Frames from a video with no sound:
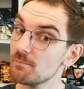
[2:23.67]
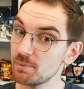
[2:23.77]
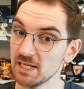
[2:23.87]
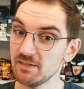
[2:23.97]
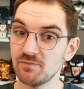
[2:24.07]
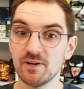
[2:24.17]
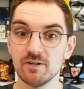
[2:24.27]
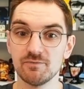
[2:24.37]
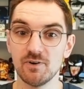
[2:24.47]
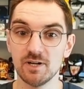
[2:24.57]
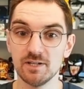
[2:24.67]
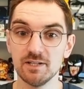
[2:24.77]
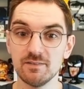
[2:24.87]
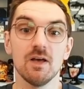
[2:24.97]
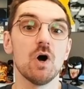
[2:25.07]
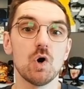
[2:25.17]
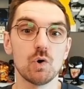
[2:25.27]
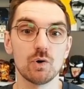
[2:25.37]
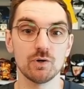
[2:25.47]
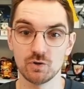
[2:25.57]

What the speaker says: please verify it or